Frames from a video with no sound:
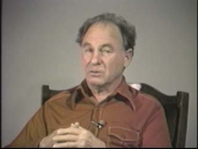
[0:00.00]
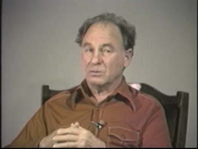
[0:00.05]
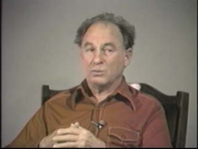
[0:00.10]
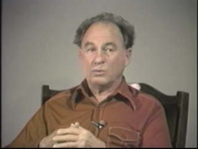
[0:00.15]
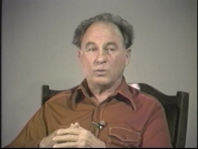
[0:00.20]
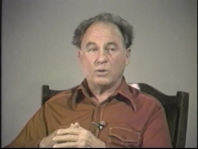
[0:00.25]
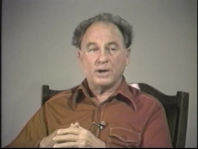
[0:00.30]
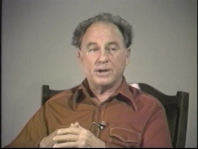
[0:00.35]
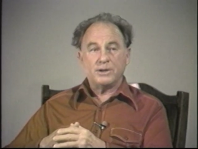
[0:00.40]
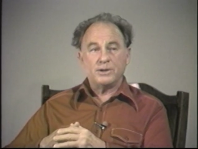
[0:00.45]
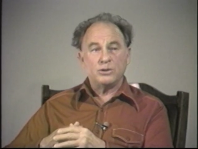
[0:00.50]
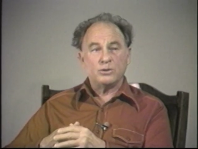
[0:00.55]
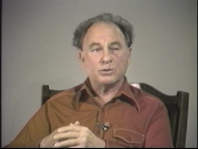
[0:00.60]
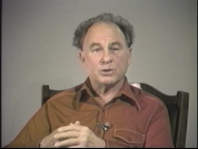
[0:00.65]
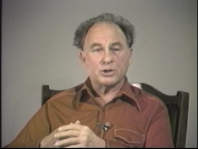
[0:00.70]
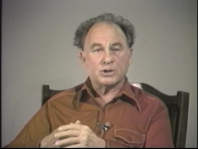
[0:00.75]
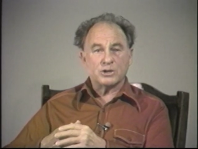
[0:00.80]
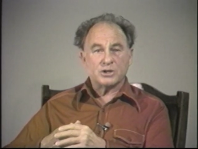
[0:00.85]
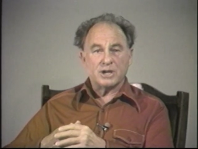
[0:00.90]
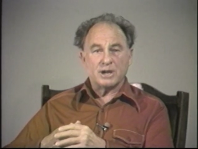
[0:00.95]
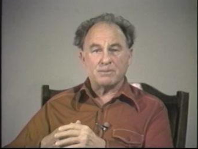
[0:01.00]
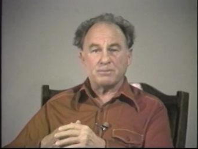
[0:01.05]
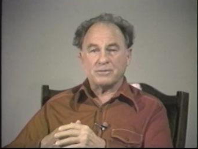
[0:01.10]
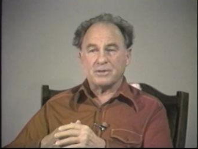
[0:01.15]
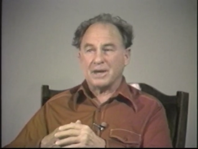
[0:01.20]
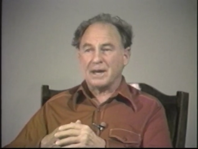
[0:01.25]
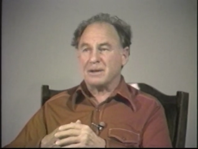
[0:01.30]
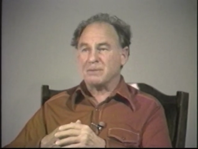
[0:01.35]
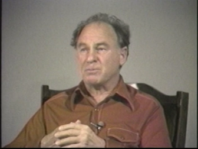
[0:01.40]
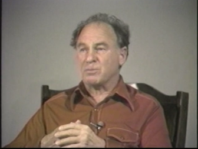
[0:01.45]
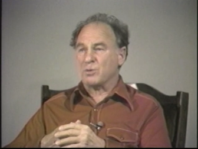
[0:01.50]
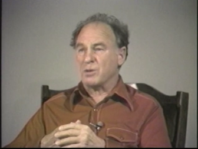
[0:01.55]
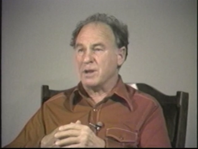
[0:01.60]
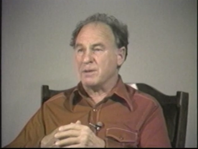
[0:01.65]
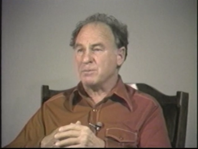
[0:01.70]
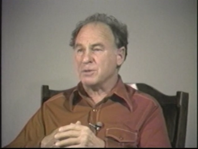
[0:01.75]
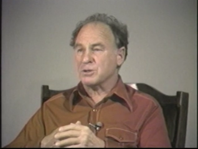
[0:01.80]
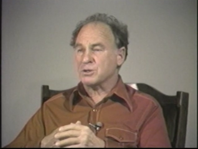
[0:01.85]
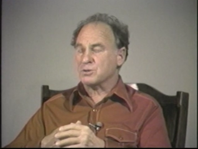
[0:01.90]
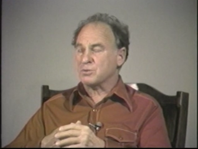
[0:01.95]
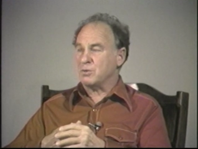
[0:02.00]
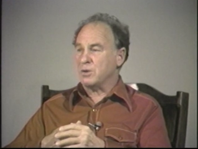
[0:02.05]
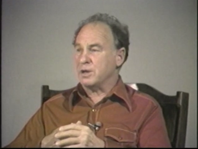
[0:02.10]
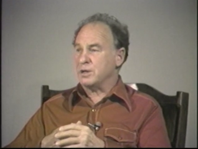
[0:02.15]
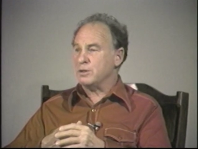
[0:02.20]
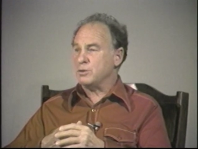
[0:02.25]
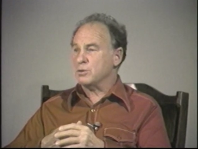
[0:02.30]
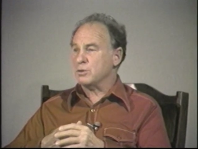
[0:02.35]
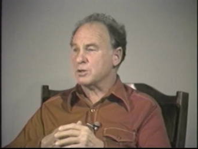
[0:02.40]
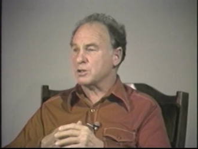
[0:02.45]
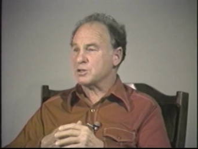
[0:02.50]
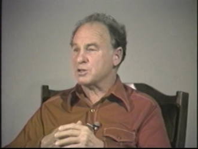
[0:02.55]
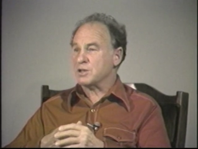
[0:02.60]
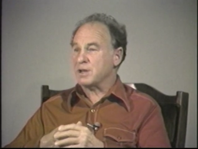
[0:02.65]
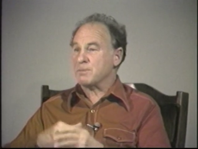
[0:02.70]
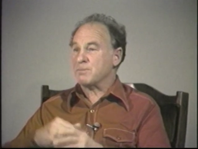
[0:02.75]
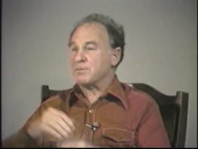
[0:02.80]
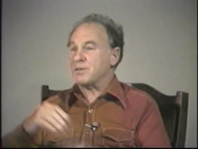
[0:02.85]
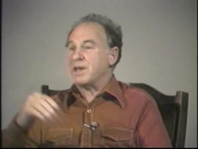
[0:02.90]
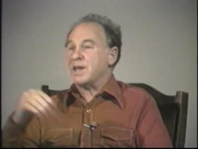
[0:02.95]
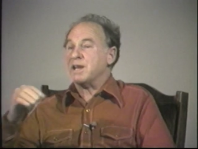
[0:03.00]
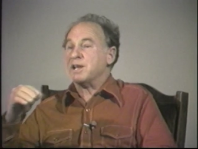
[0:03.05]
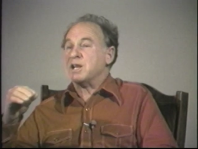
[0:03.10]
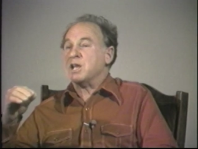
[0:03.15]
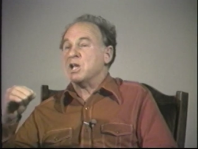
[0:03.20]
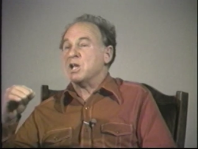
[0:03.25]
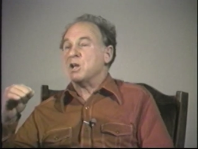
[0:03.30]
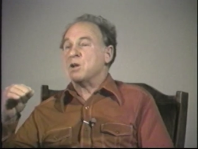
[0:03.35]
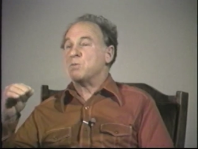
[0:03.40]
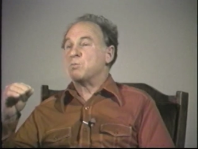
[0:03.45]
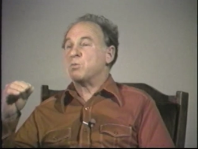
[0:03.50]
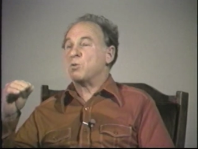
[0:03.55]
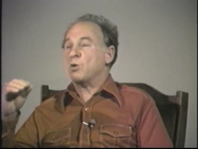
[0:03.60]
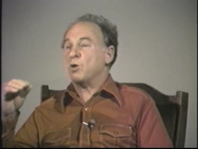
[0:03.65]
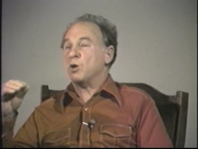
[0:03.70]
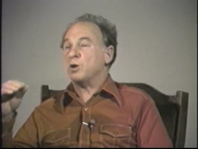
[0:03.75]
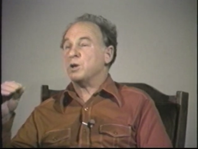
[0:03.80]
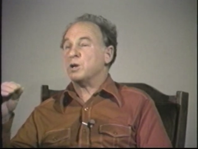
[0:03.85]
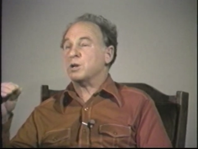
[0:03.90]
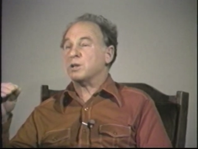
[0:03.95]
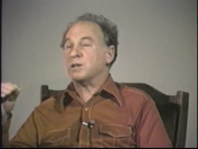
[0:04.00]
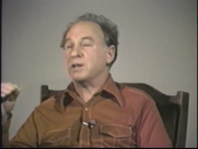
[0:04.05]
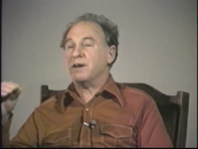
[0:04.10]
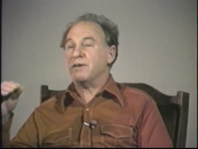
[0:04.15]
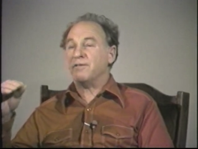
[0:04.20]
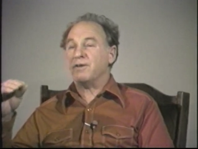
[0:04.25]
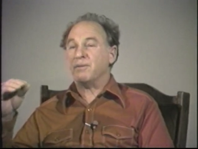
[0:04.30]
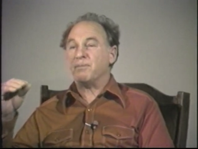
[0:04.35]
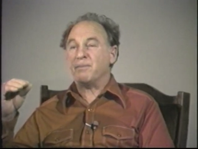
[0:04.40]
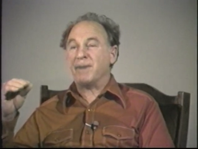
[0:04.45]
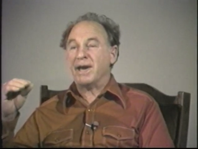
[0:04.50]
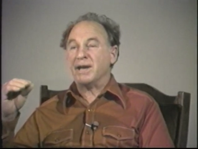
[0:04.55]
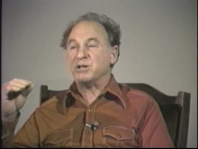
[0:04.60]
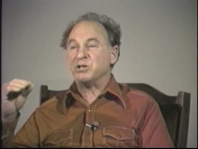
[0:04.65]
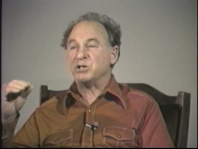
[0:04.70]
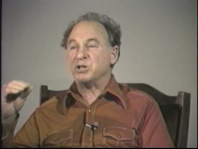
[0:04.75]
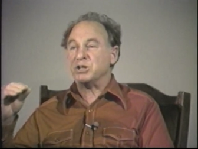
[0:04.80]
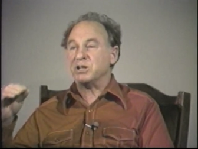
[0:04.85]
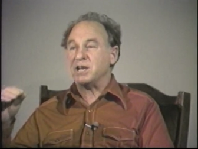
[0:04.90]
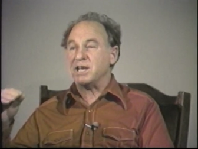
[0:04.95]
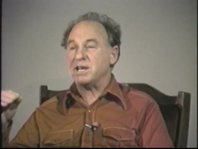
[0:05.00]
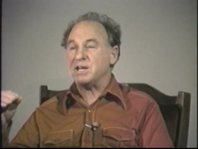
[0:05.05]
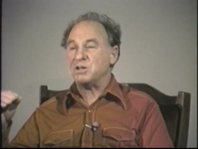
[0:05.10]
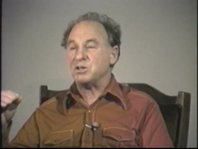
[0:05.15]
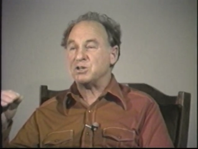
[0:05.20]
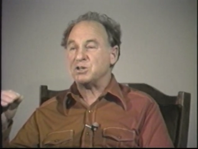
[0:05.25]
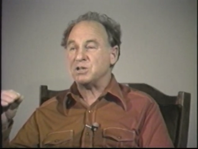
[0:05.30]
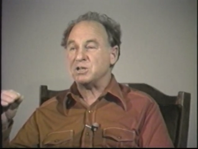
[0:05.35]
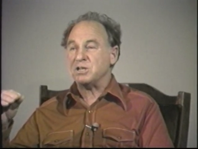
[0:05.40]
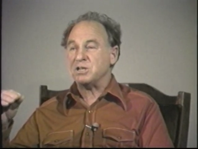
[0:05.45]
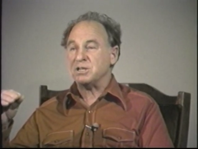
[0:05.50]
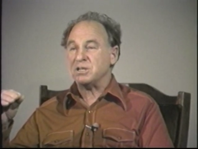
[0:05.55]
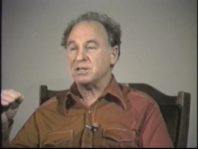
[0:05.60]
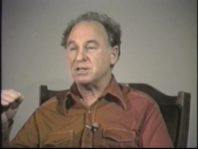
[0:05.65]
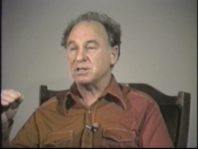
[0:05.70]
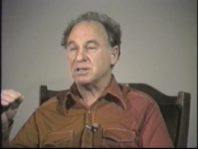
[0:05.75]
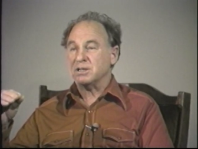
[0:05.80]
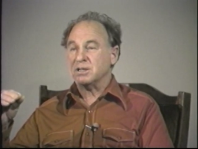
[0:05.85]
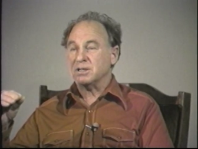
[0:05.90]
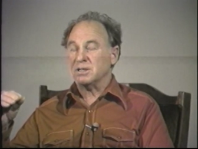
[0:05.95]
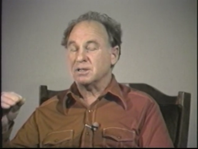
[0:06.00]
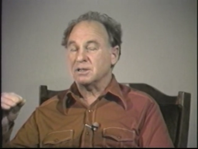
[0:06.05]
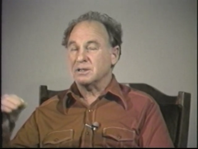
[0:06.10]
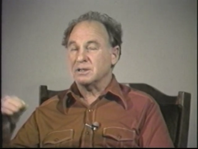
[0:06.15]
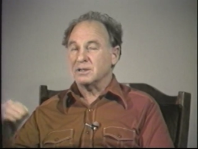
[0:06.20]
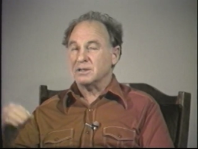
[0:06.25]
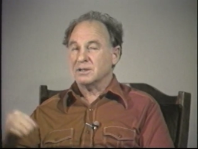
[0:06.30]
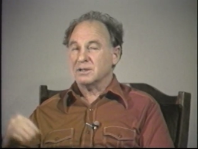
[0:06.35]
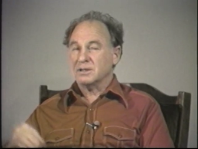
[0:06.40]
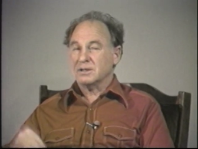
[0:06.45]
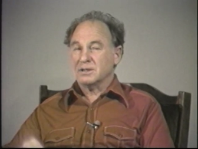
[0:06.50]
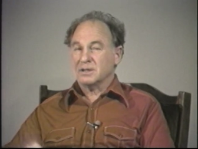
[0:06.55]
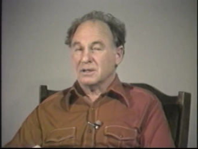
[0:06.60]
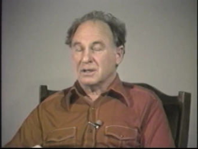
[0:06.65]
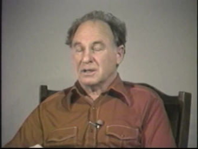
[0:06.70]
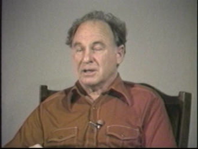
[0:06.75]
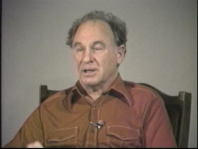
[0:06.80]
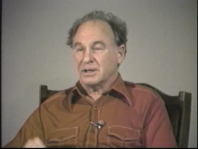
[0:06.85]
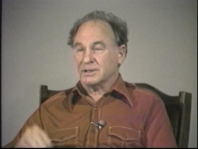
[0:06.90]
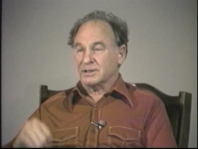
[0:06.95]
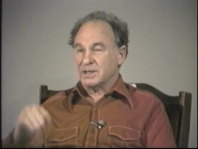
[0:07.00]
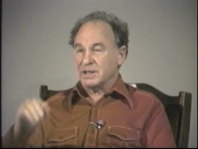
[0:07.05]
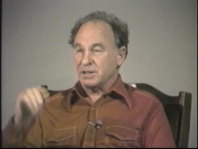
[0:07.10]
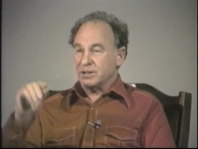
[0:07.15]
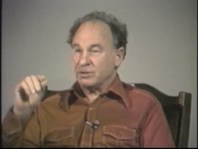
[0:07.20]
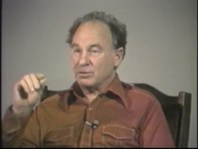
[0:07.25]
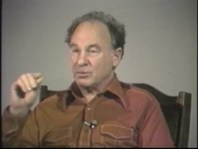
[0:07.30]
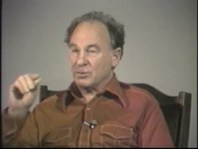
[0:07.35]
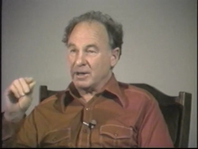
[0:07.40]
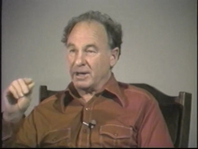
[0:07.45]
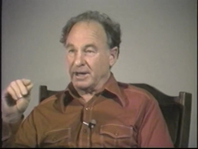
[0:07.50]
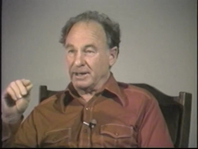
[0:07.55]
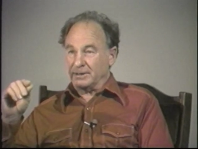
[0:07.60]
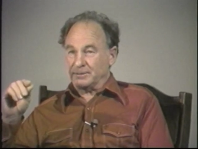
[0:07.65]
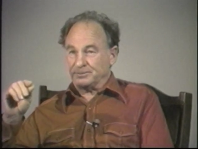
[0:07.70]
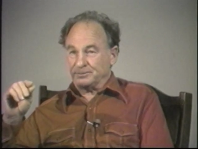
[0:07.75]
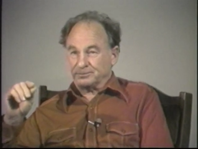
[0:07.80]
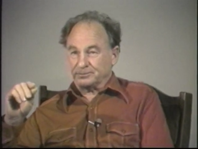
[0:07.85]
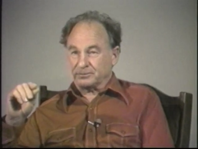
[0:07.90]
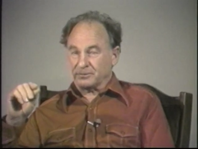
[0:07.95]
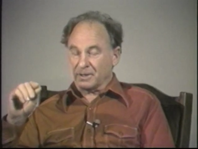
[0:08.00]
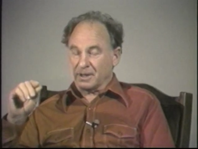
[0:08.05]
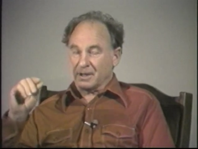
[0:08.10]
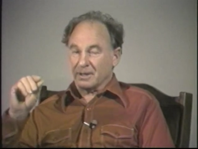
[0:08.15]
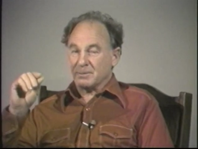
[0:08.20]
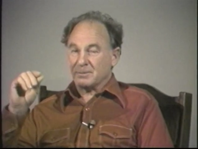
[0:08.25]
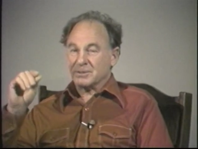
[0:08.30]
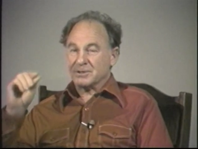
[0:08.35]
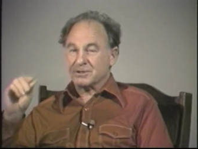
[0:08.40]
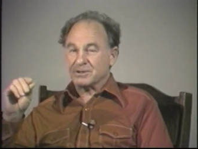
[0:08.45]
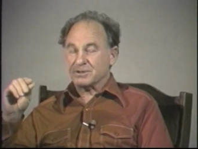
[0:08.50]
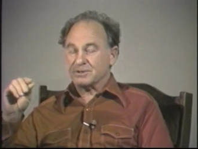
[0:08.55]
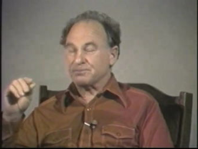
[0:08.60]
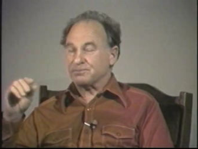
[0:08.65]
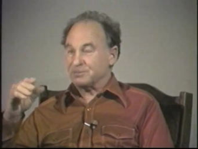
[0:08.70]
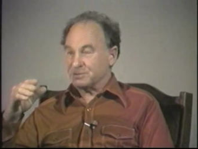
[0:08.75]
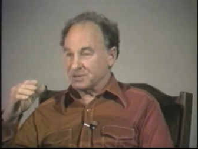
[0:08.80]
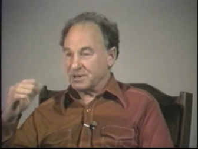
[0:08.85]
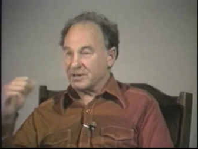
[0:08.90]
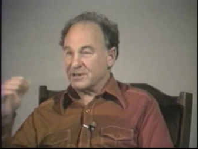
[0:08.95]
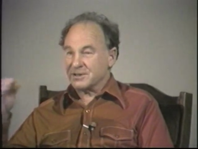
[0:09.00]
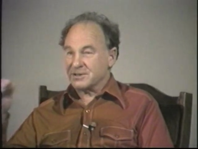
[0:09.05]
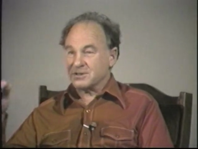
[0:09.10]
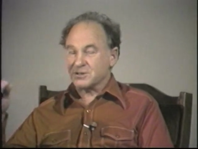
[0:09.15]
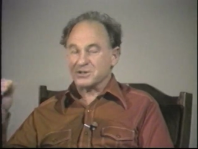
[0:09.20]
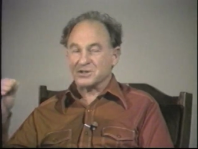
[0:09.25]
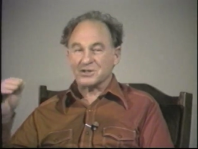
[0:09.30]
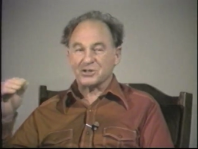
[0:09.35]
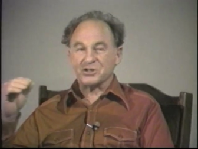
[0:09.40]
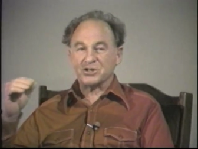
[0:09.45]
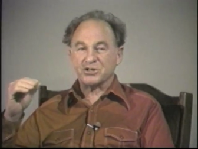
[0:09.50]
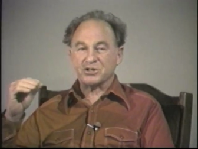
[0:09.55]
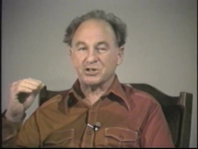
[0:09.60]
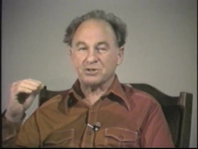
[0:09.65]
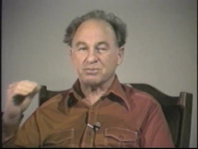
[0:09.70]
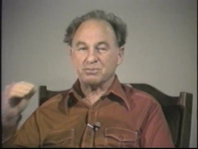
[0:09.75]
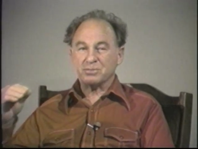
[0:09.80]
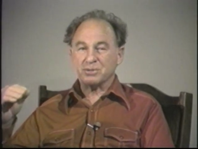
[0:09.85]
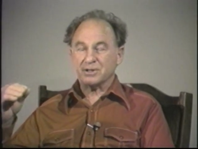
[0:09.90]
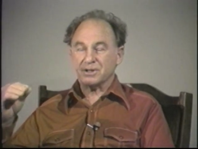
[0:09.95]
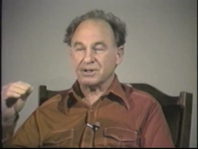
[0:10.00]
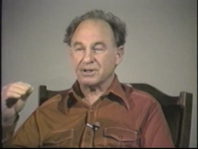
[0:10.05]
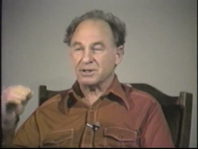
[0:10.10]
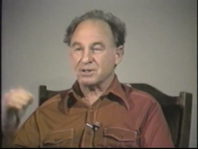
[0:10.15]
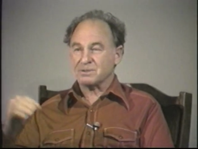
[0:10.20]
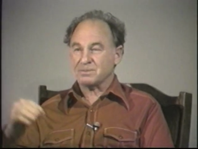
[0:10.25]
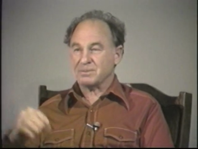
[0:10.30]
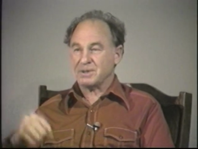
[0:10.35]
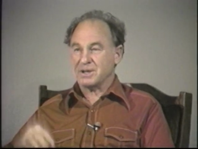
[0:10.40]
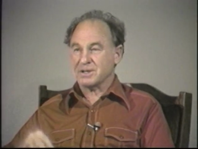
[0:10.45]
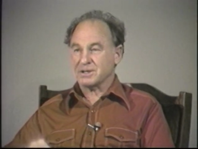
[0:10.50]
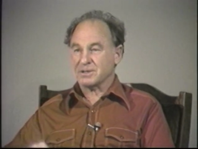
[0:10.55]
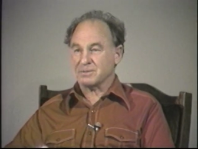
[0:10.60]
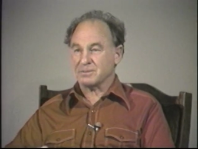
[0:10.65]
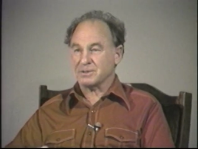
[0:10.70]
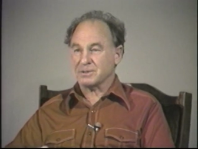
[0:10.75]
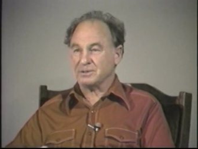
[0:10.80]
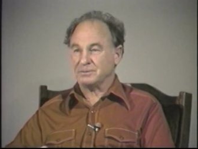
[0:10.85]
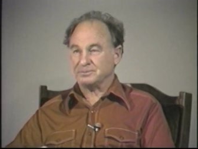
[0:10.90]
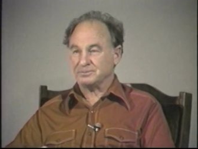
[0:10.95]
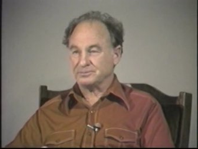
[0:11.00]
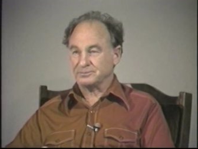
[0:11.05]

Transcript: Why do you accept that premise? Why do you accept that product of imagination? I'll tell you why. Now, let me state it just as simply as possible.